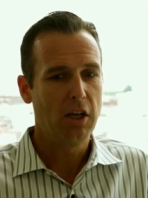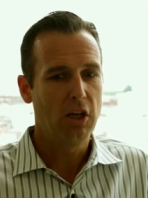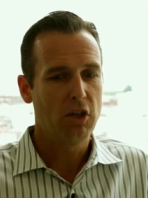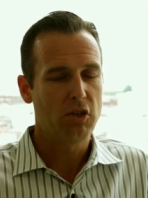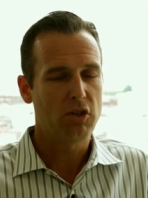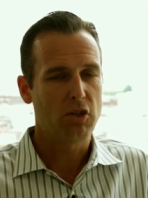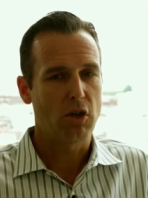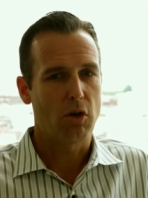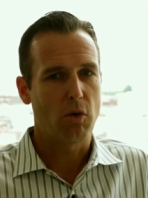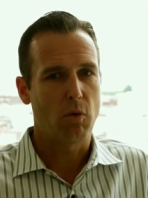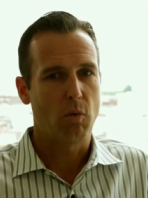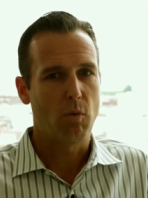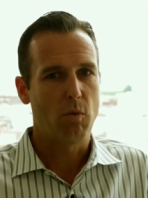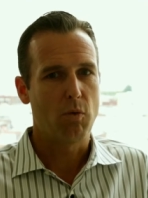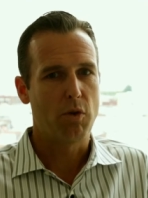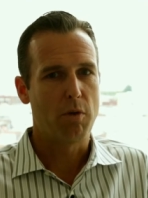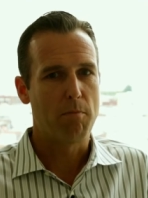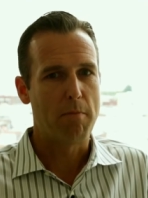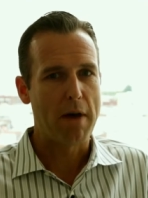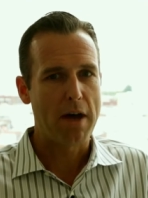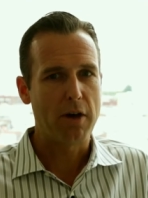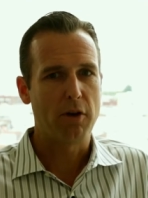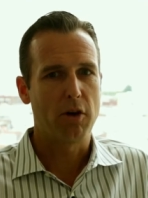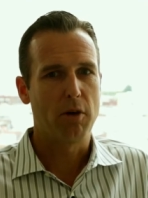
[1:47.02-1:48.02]
So the
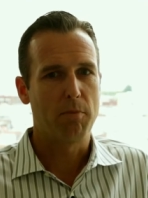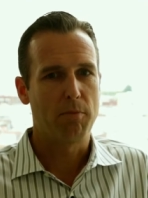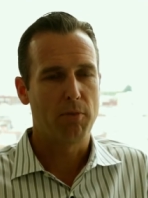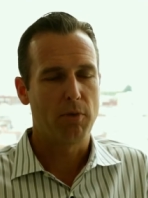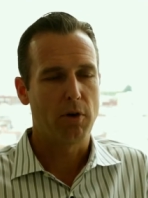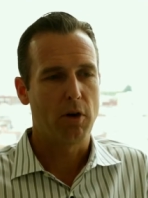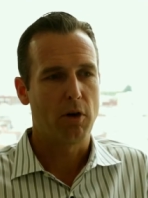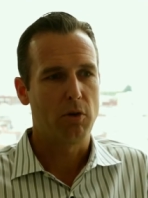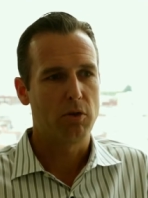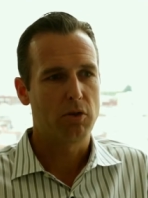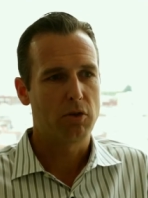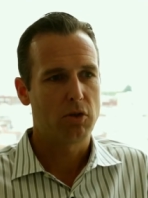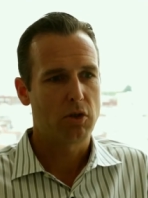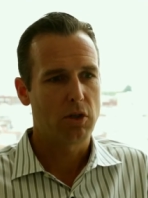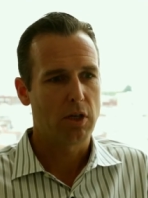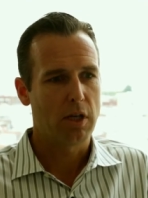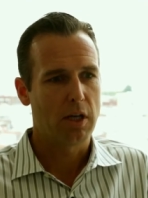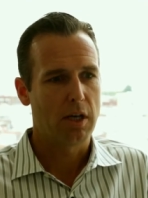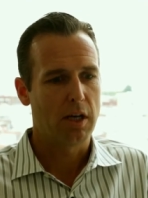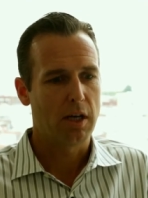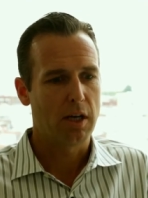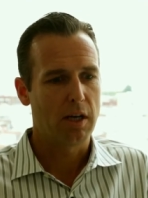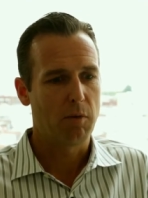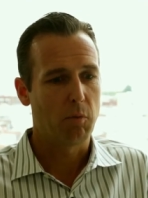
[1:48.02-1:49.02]
better approach,
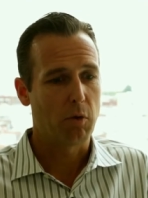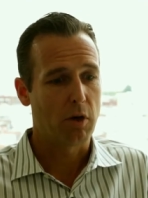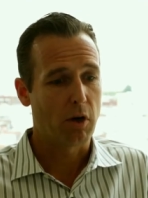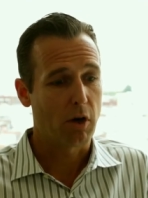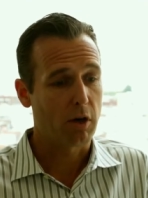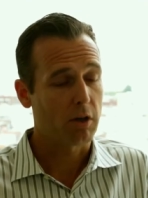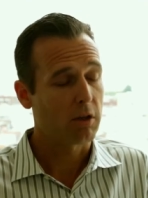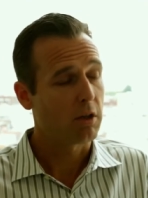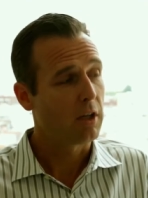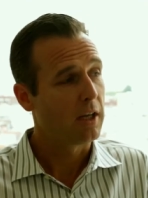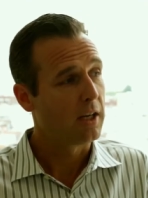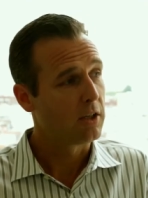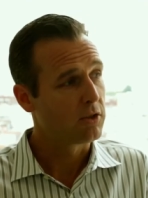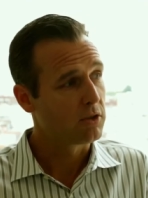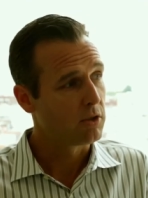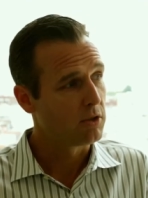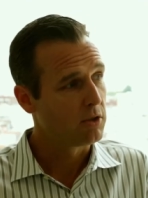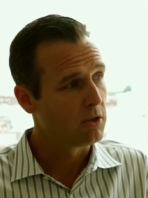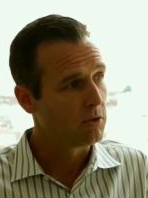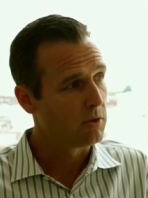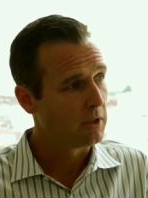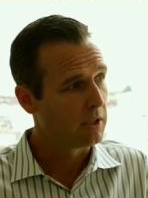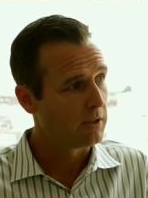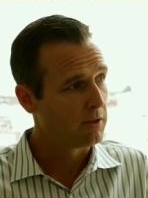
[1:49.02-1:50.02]
and what our clients are
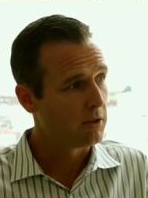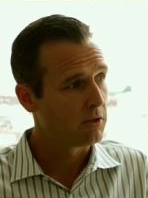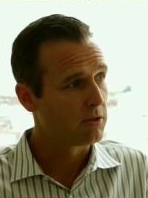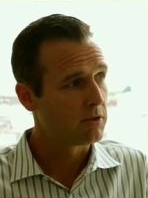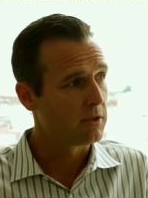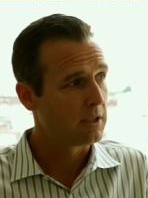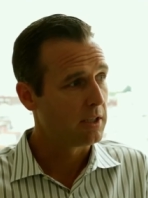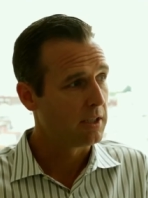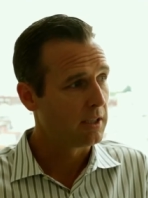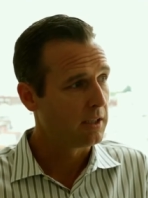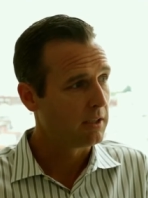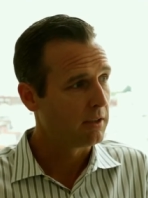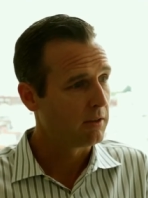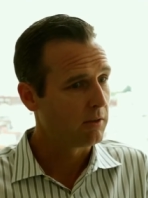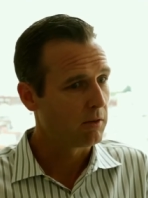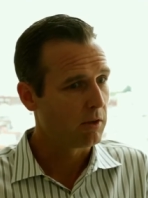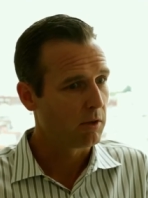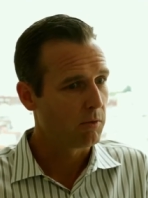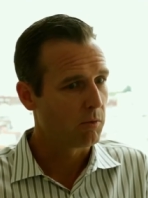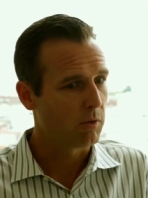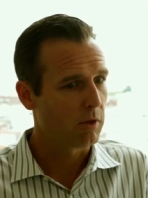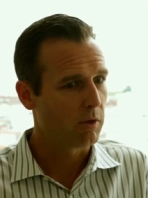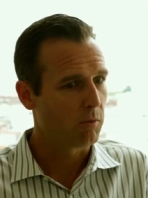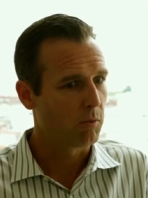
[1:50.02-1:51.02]
doing and they're seeing
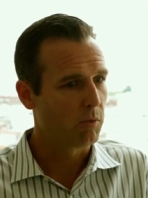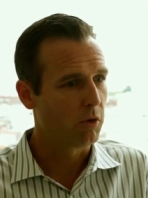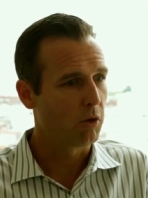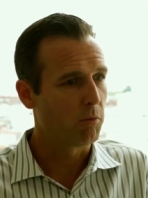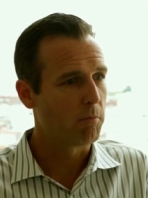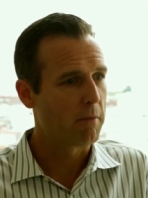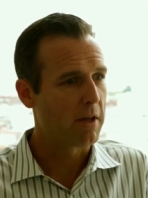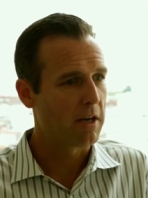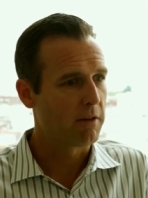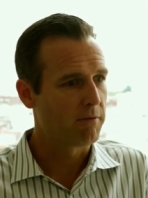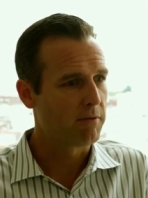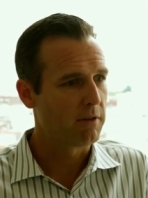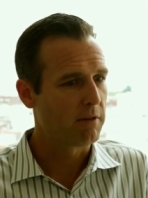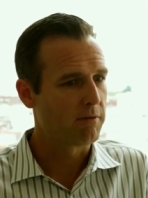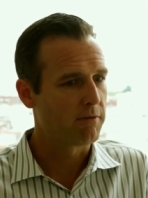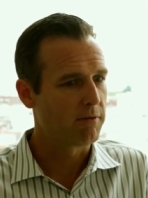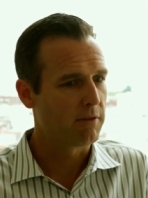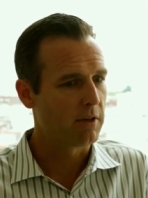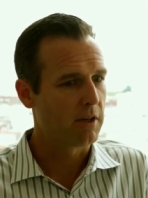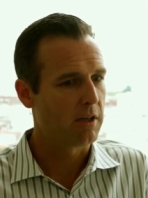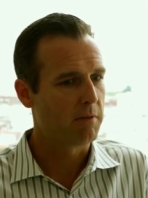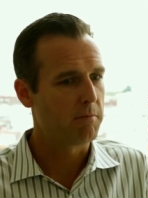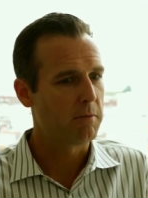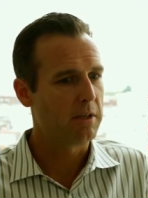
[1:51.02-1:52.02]
a real benefit
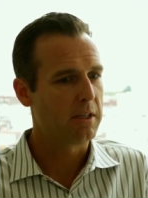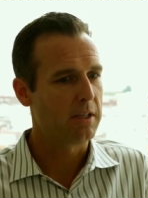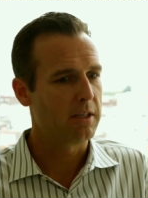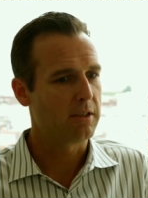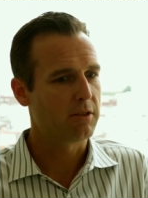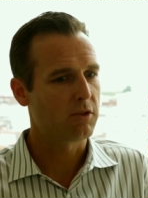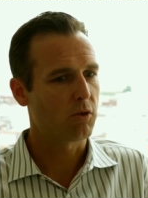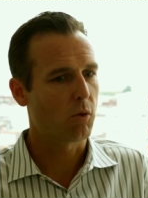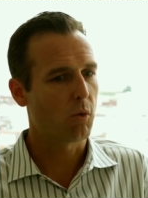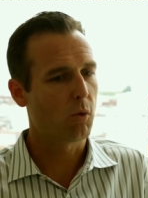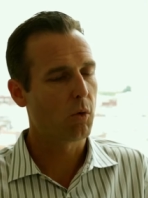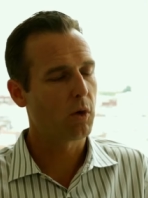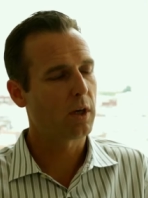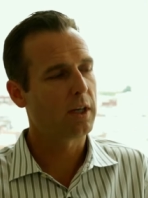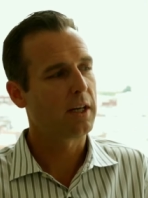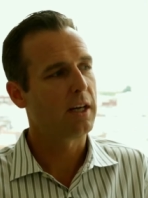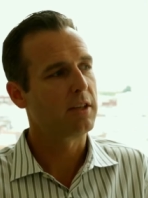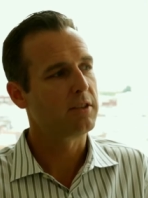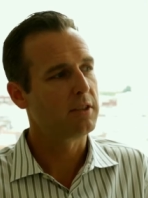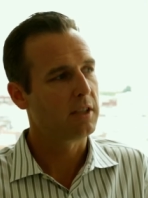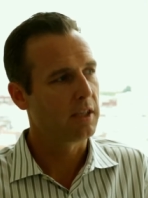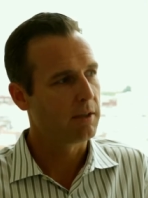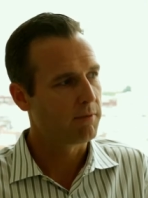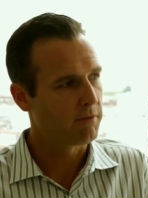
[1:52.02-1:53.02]
from, is
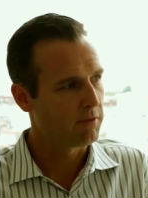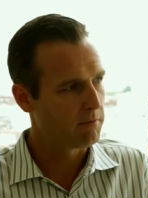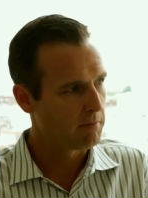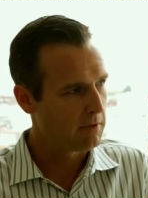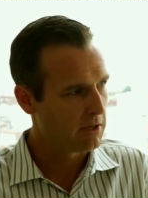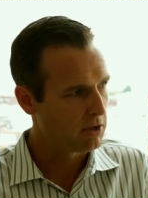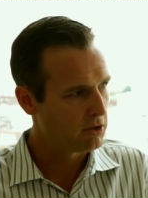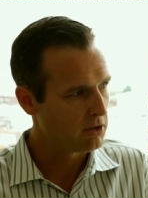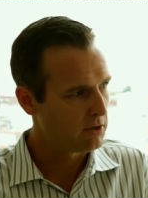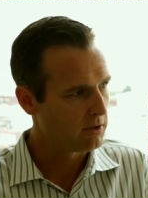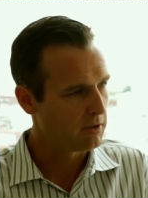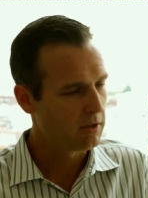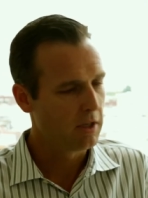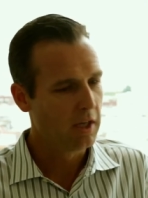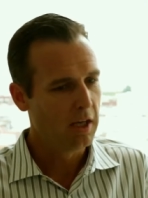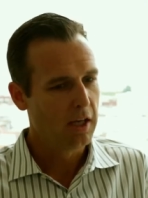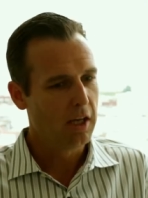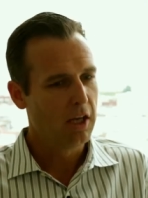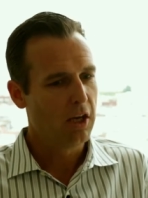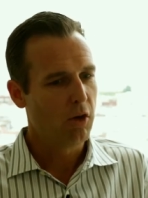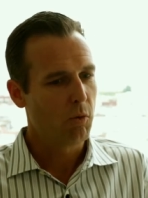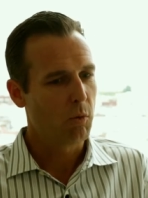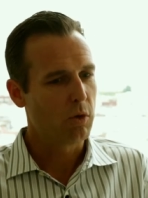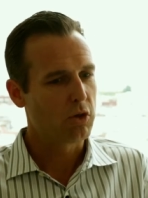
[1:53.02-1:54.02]
organizing information,
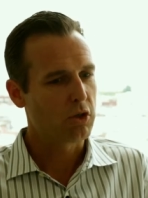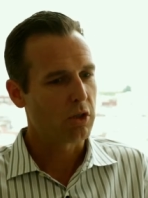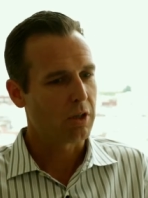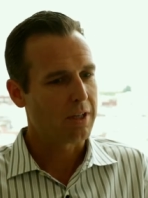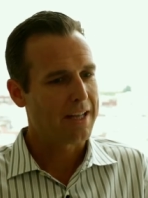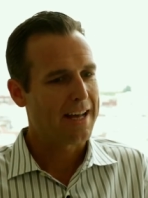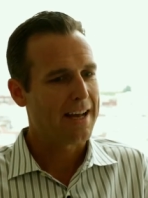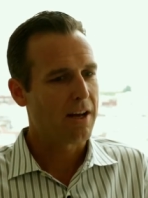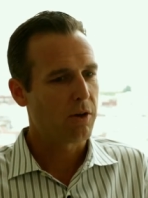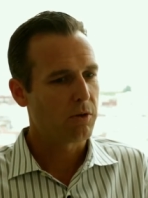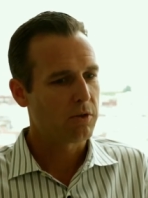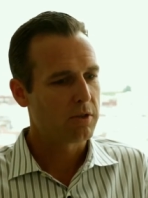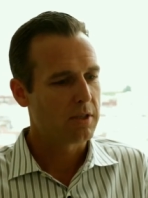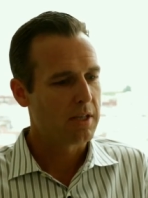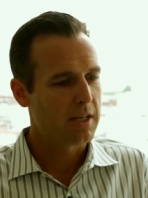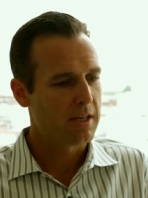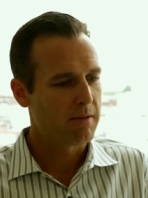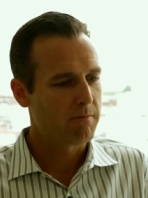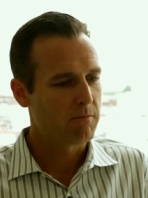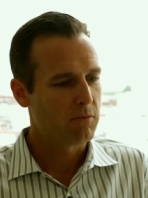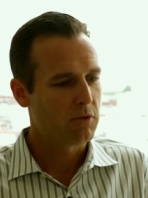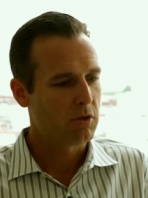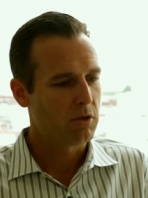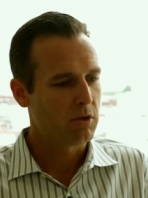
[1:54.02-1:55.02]
which allows
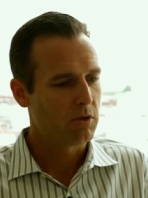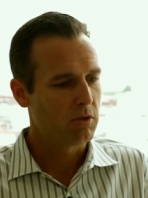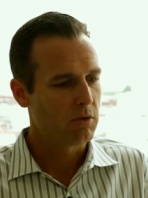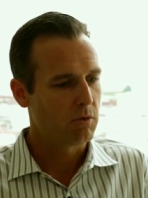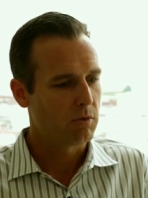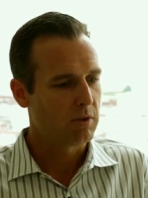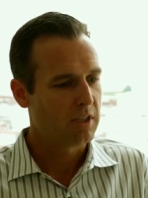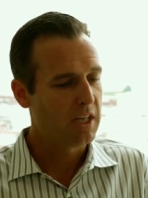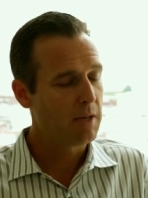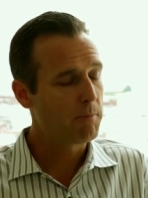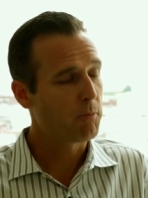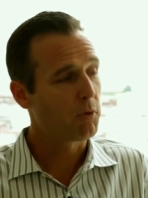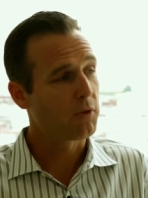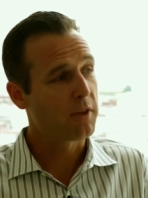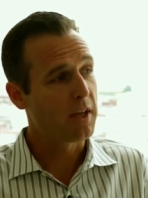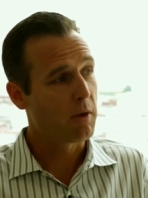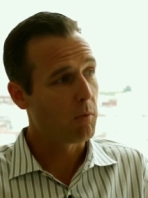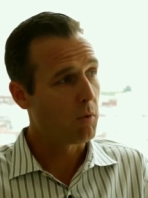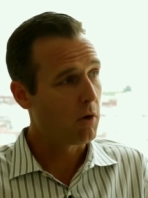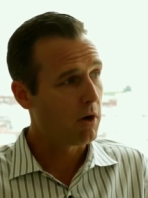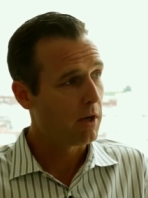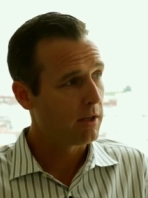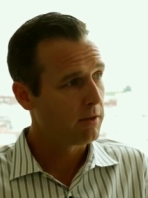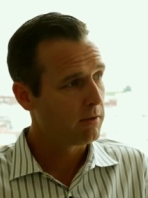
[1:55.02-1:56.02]
them to keep what they
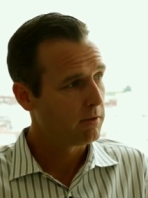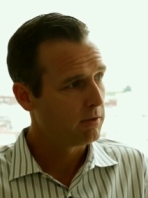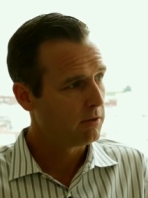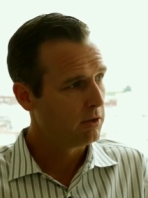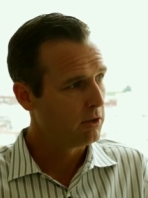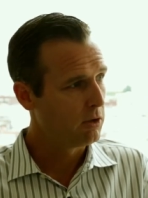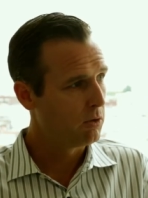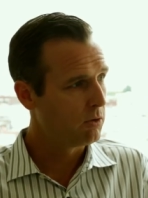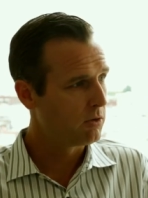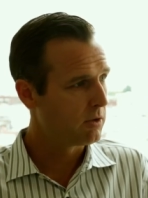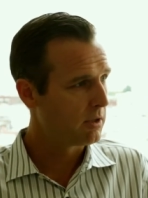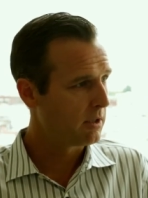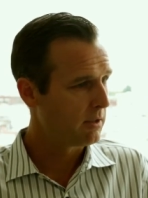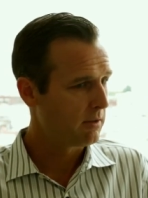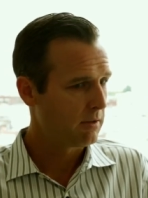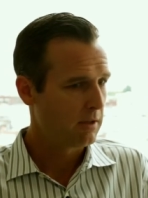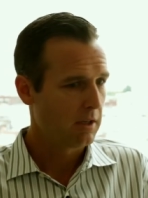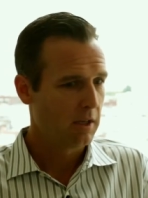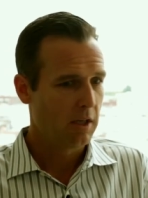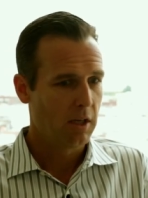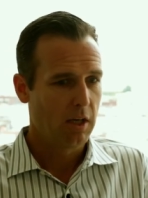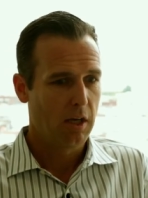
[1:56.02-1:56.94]
want, use it